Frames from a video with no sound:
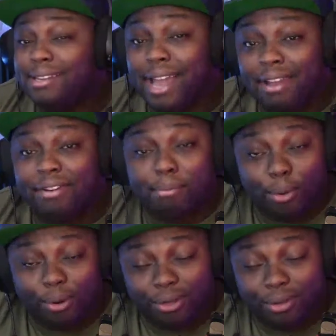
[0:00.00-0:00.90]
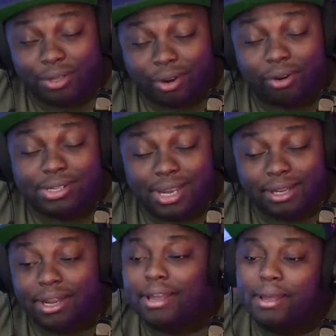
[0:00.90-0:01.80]
diving more into the dark
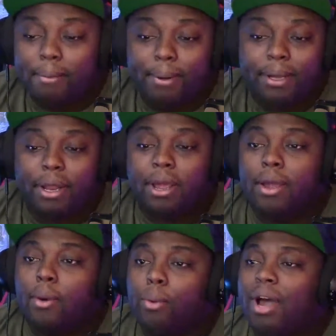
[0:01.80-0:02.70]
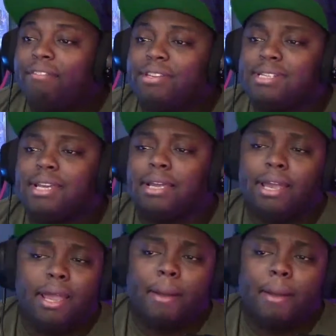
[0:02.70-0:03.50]
side, but we'll have to see.